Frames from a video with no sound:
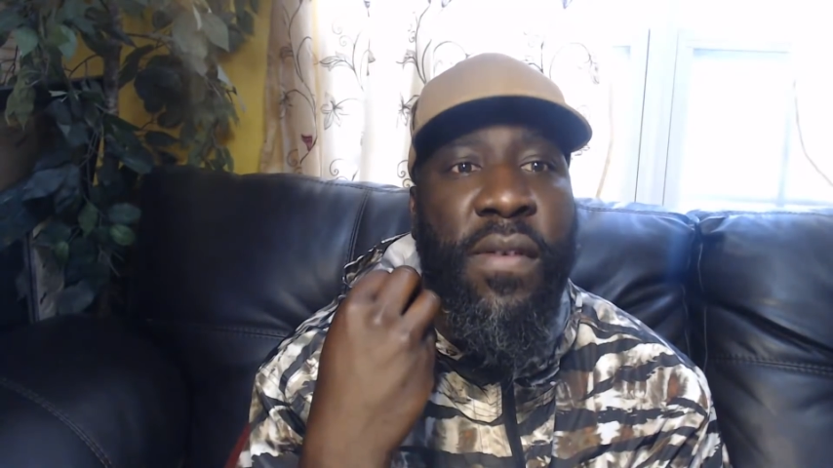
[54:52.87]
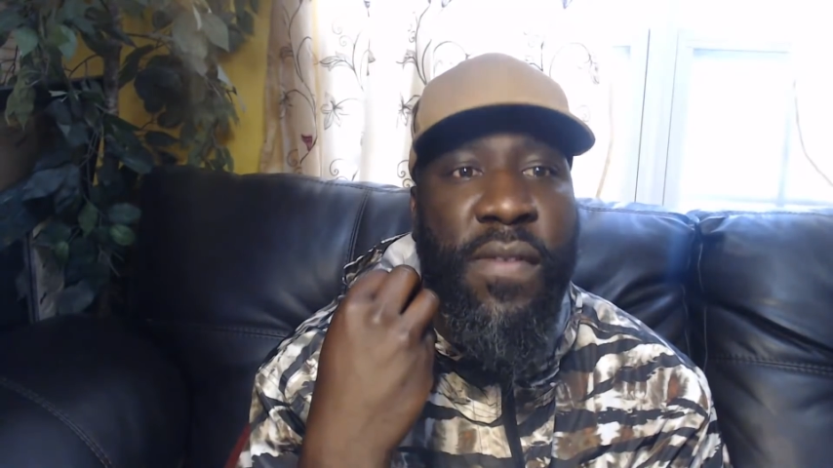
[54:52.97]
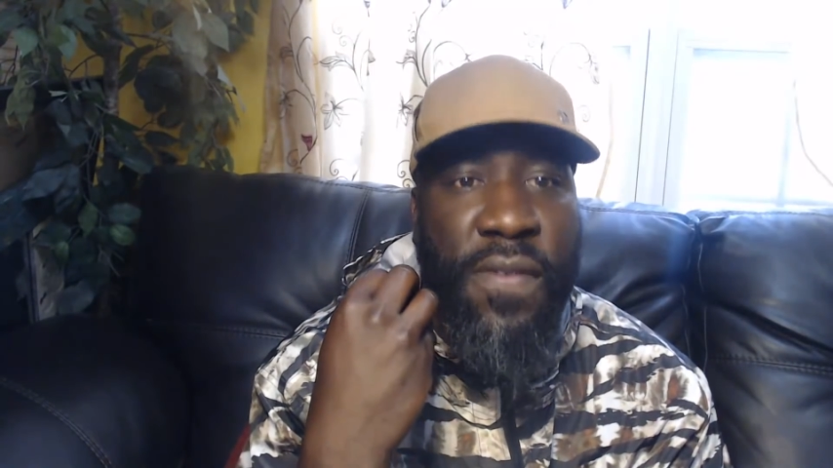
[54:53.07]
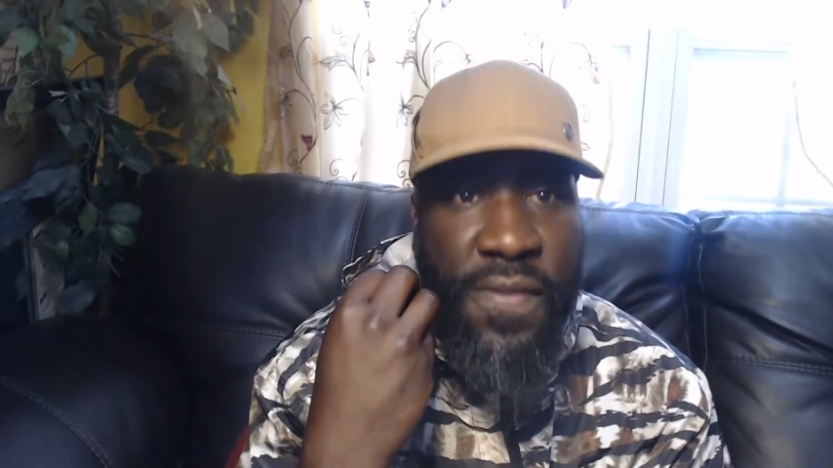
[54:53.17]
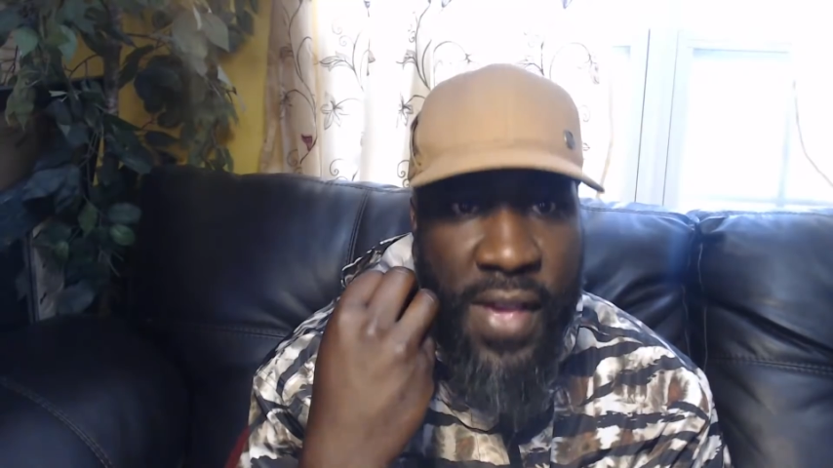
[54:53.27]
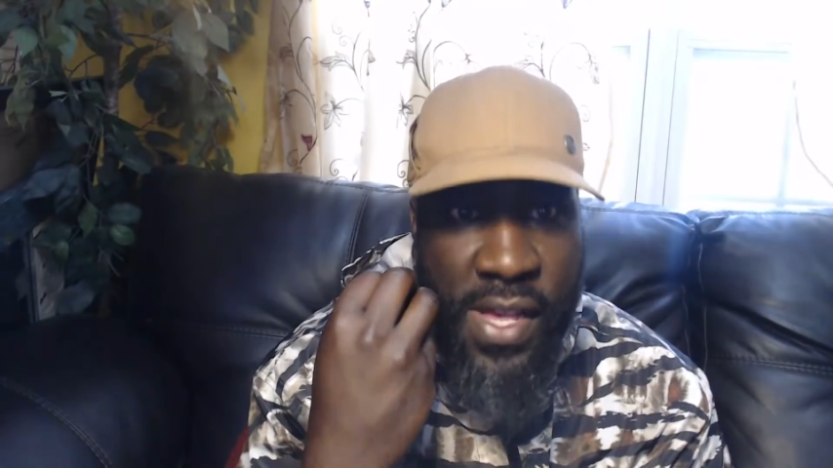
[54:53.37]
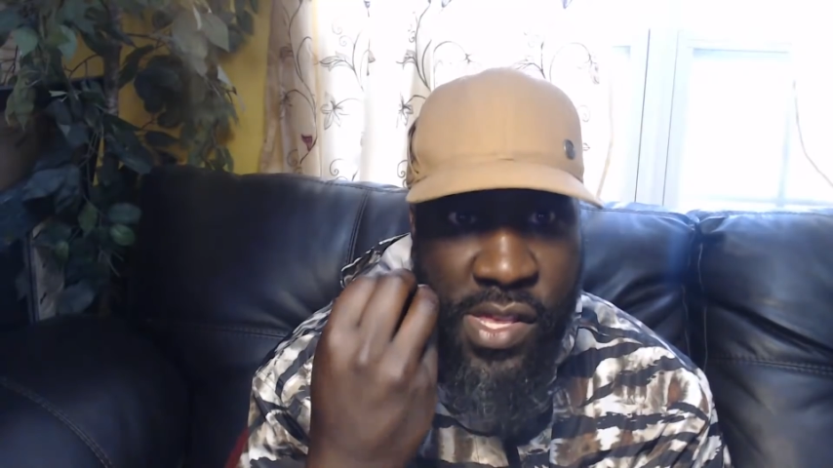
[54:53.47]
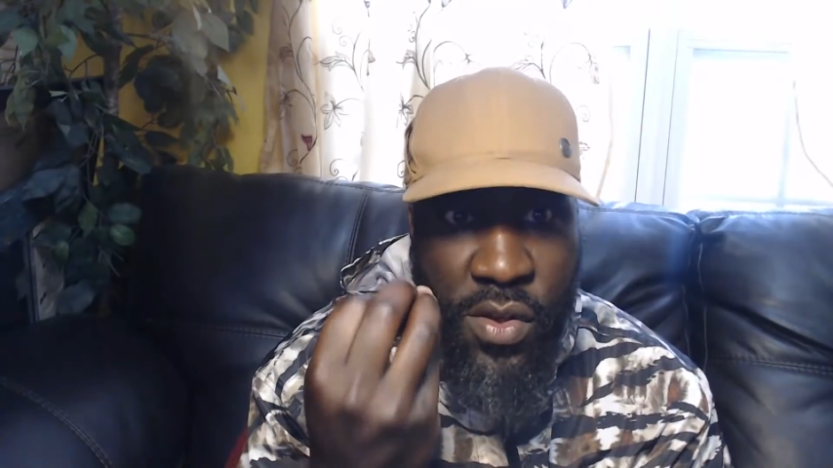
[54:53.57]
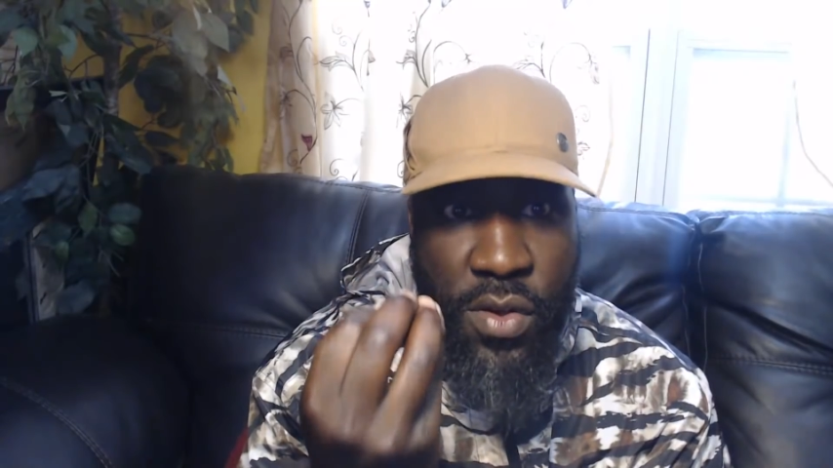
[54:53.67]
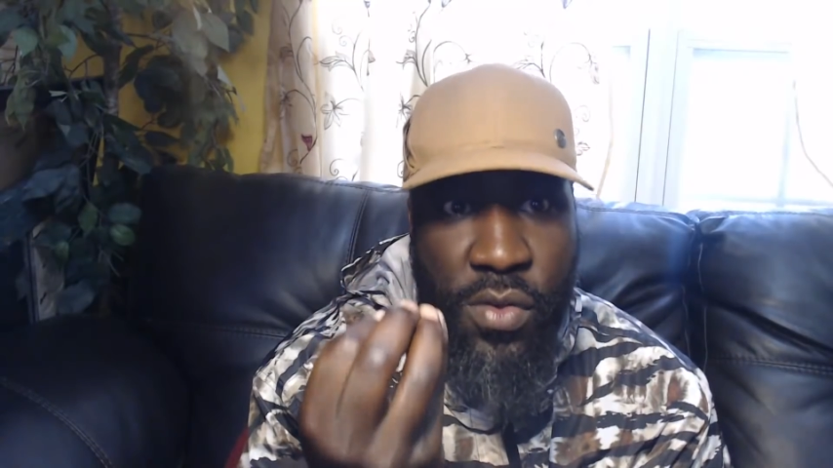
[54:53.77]

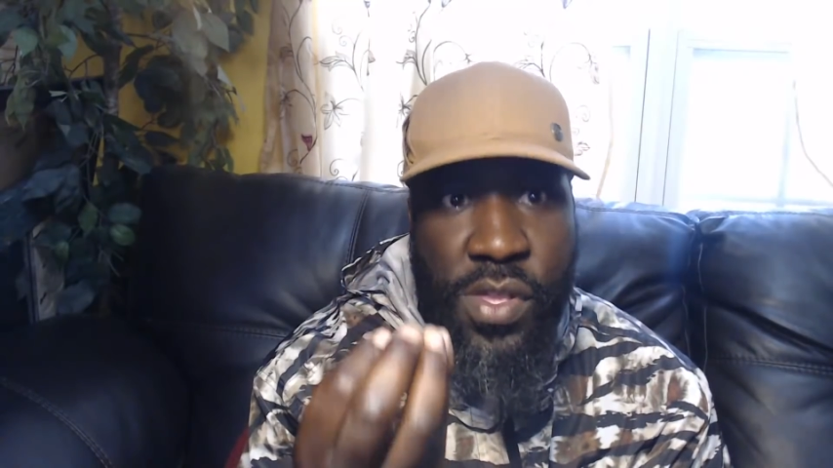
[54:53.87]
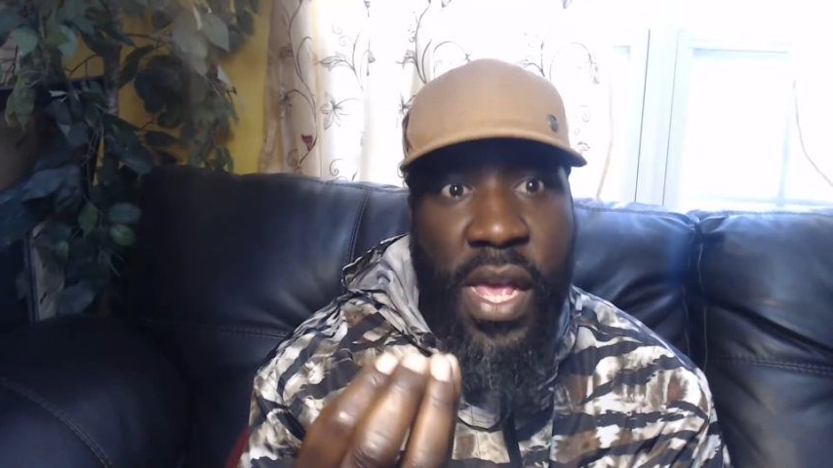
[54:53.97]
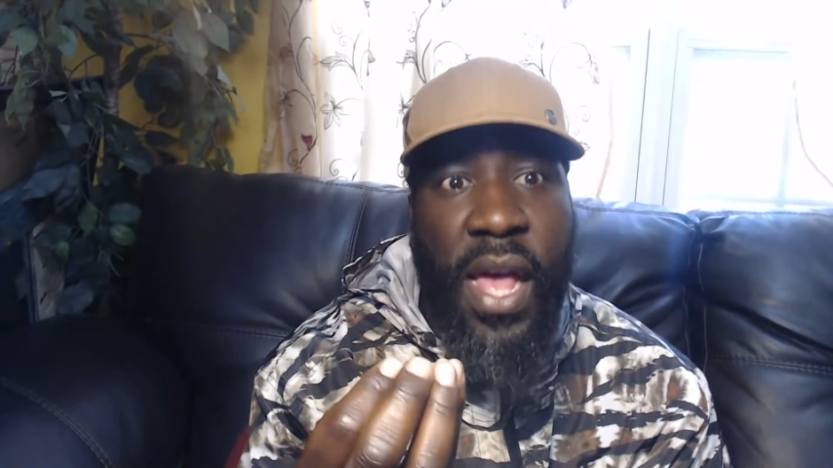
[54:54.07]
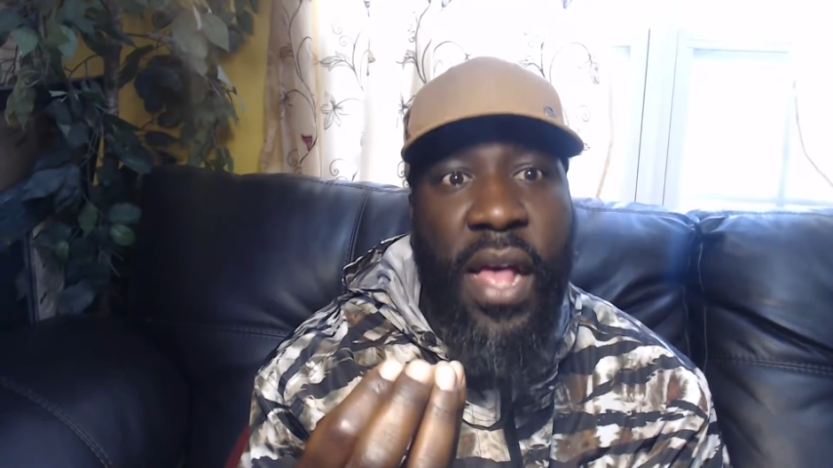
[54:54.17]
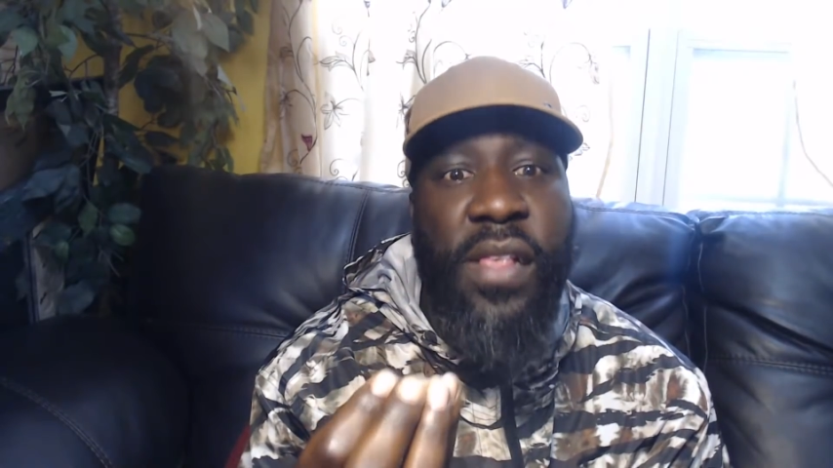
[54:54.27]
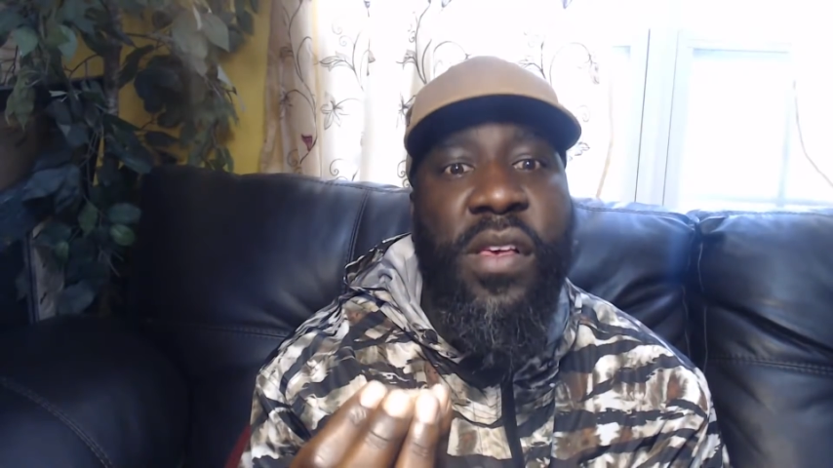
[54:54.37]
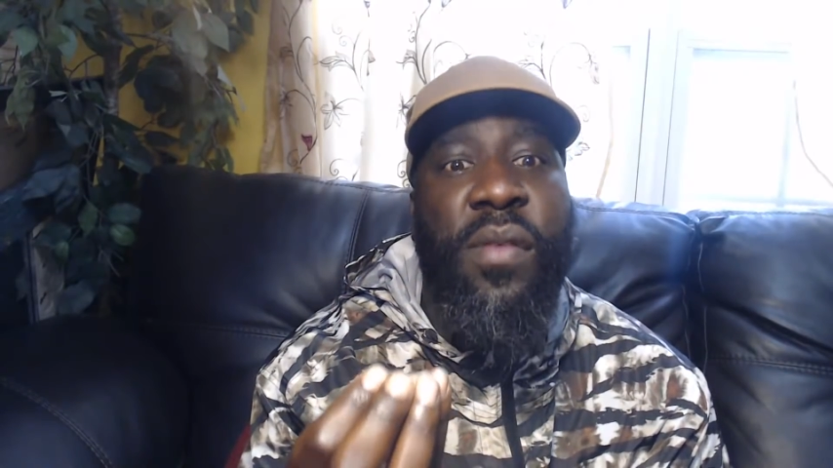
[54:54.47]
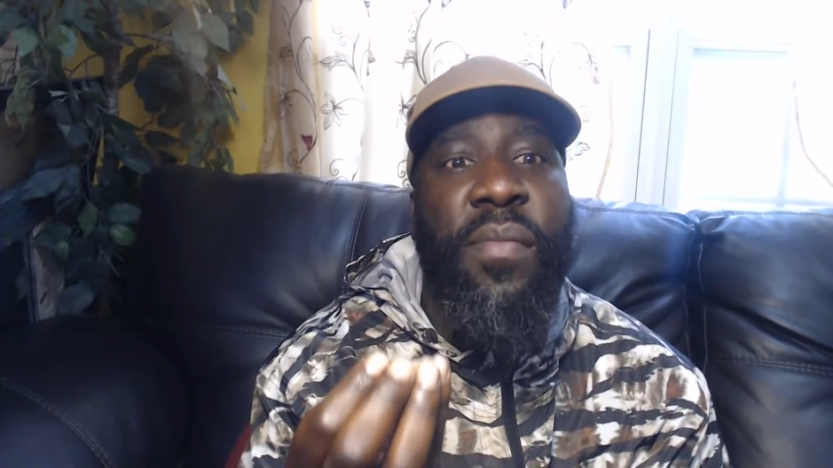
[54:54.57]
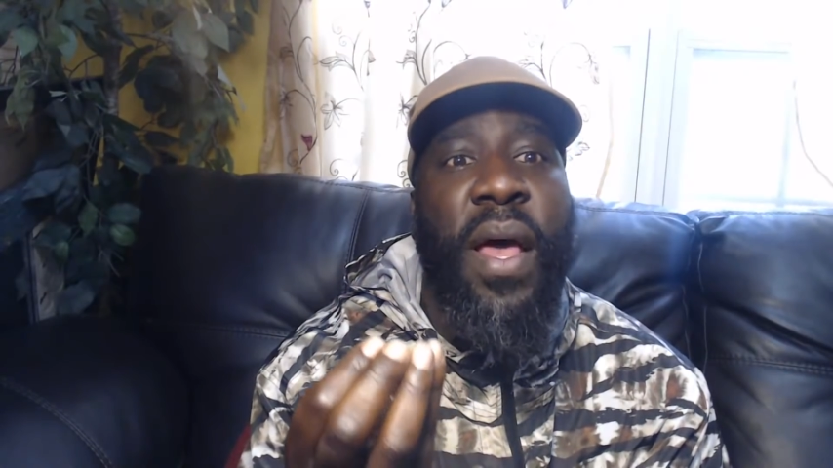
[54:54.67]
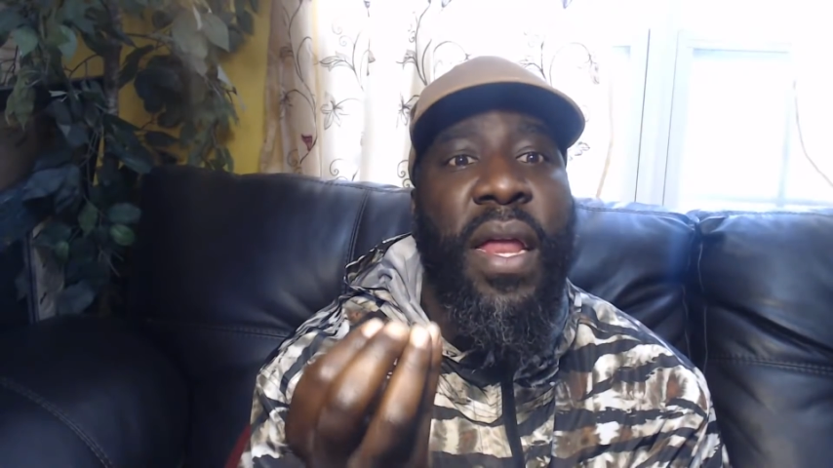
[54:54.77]
physical signs of
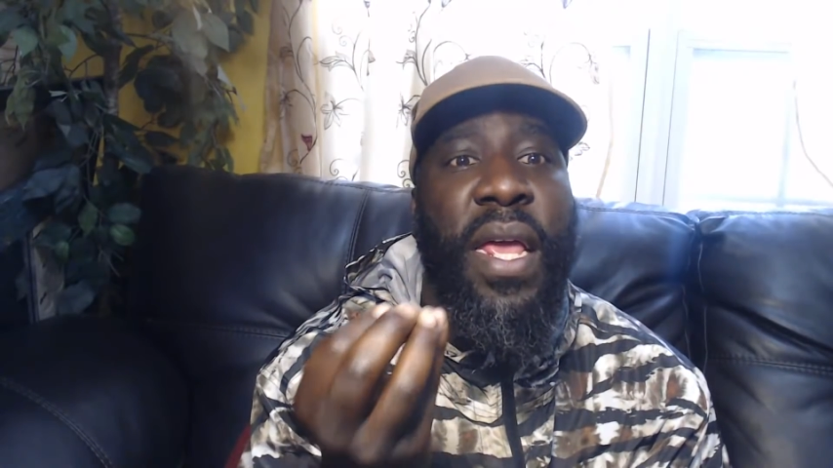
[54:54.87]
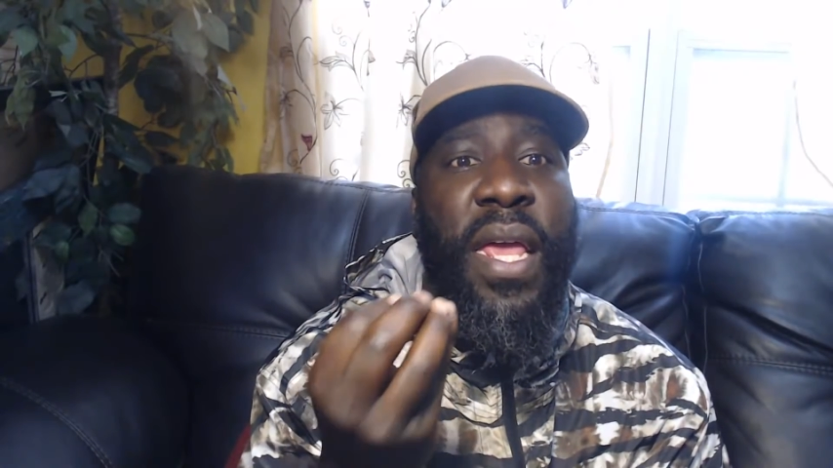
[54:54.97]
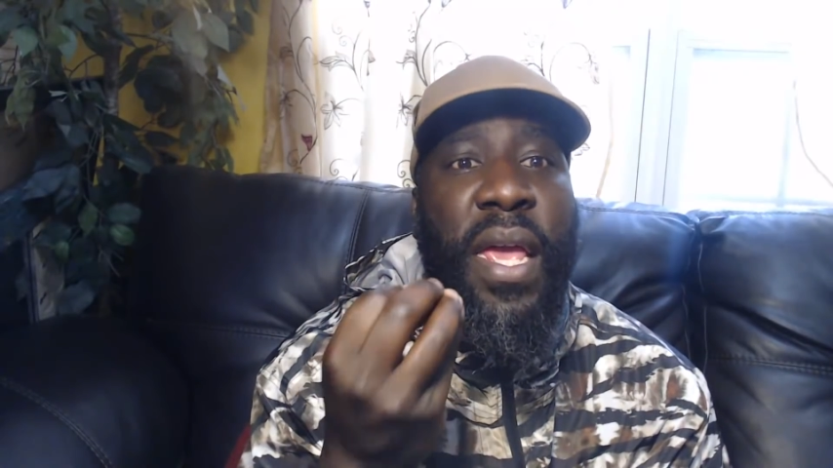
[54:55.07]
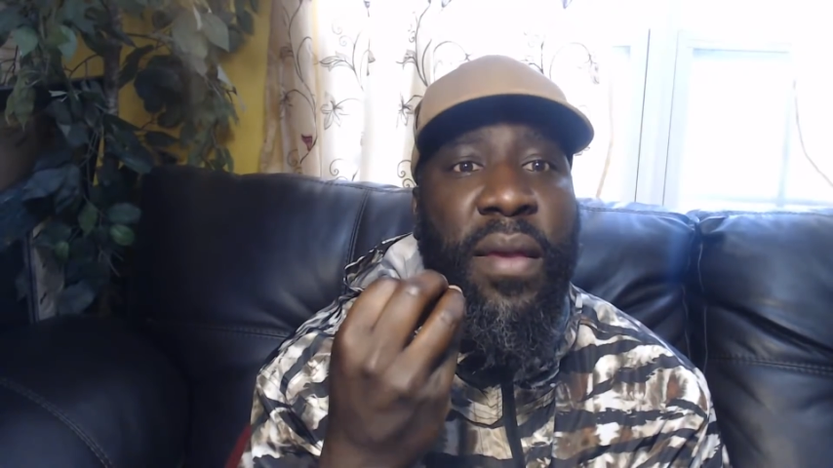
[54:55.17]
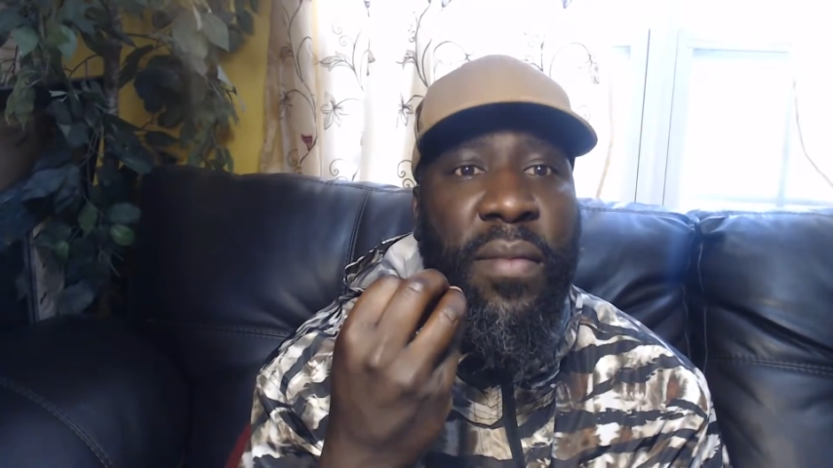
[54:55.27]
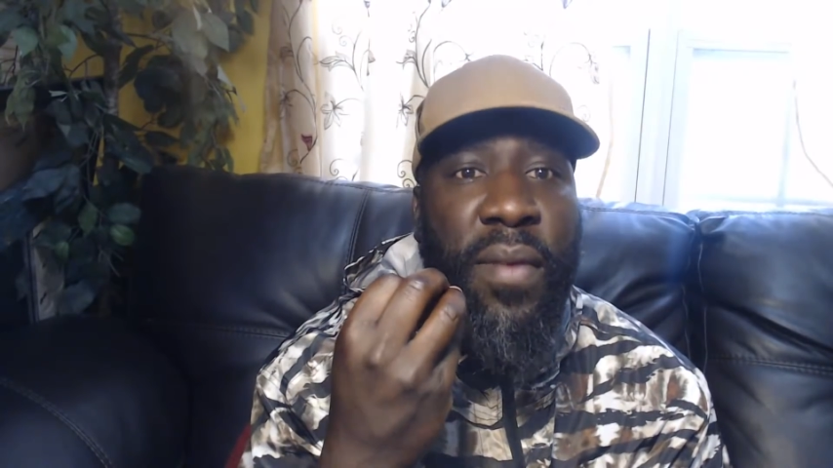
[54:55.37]
the Malachim,